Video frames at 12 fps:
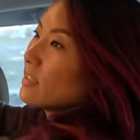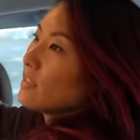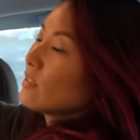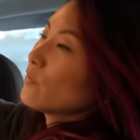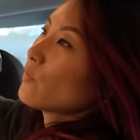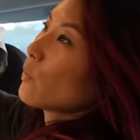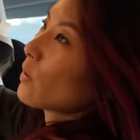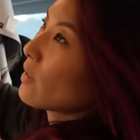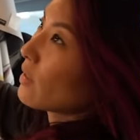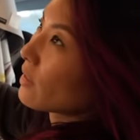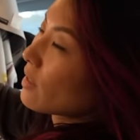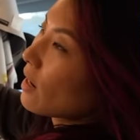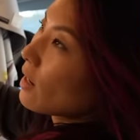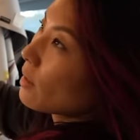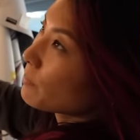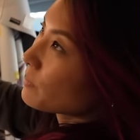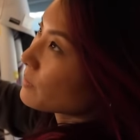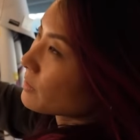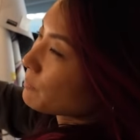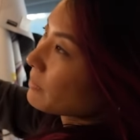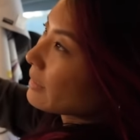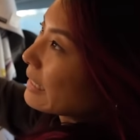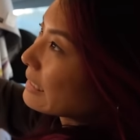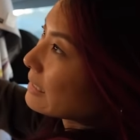is for cups,
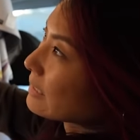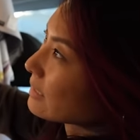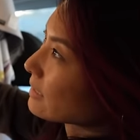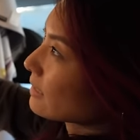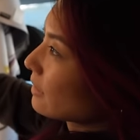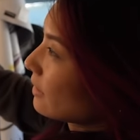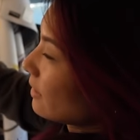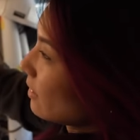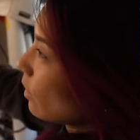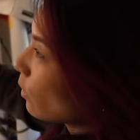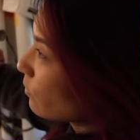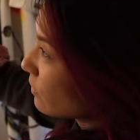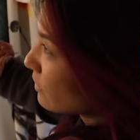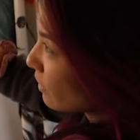plates. Hopefully